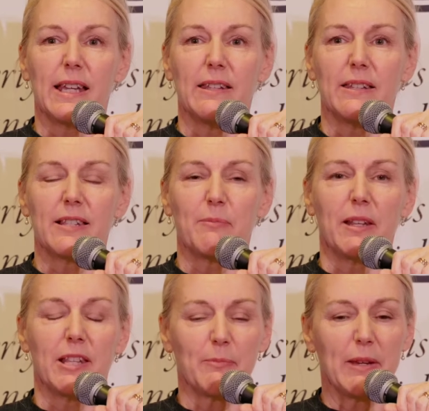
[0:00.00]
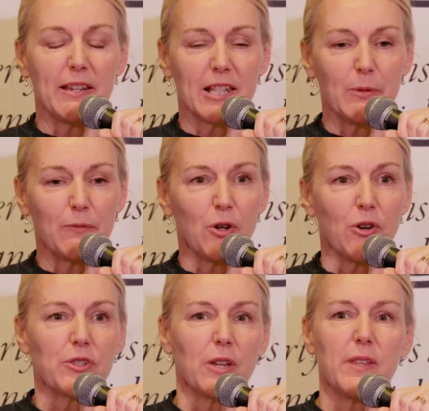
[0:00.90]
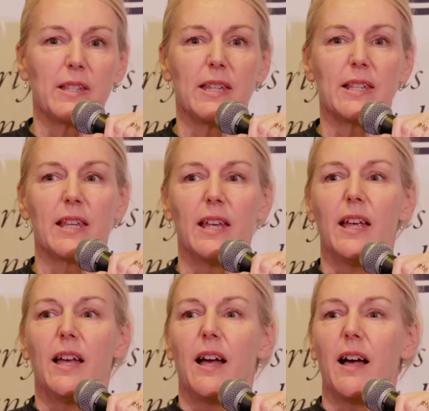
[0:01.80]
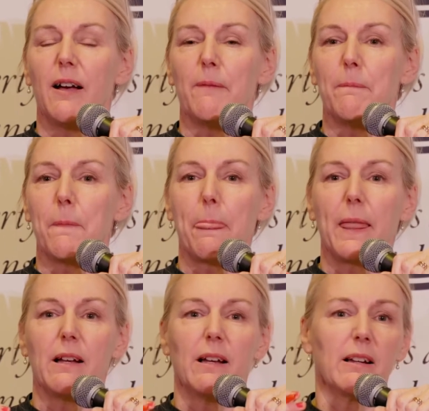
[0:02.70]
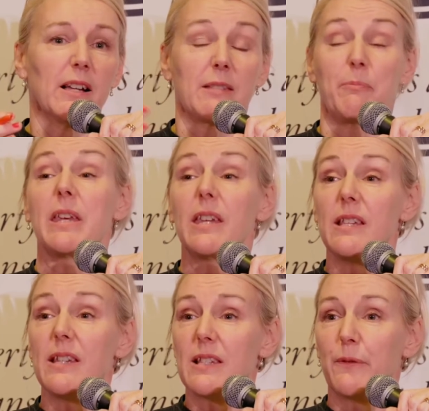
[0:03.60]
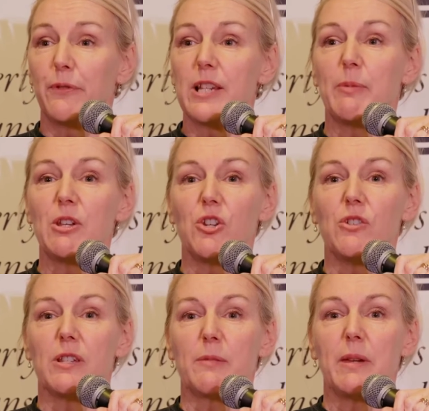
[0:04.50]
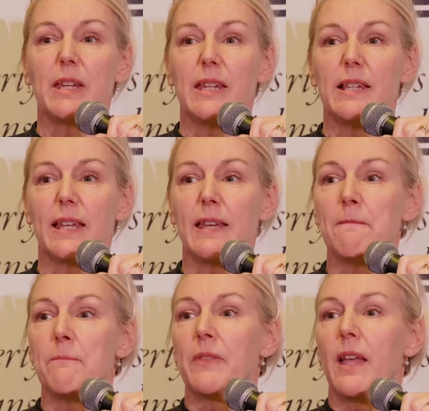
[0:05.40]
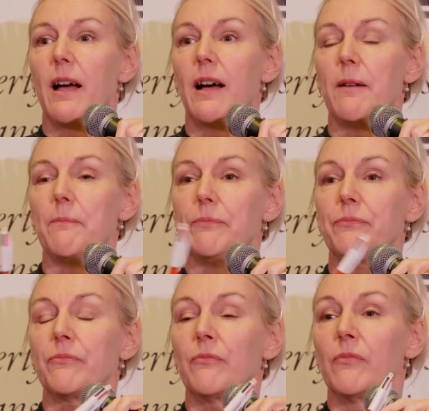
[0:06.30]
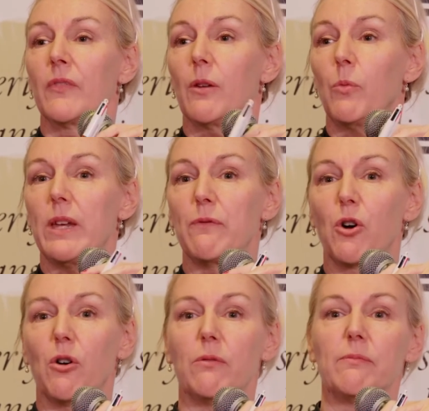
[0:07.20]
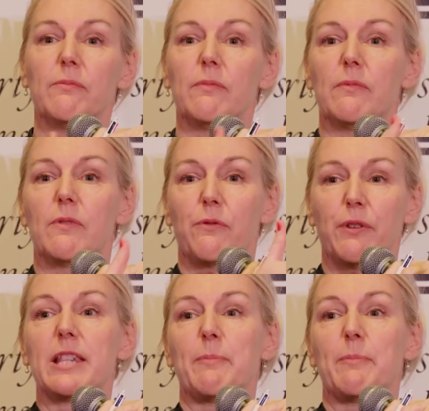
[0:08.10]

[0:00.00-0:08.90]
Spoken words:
then the speakers that we've got. So this is a speakeasy. It's a Free Speech Union speakeasy. We've got 3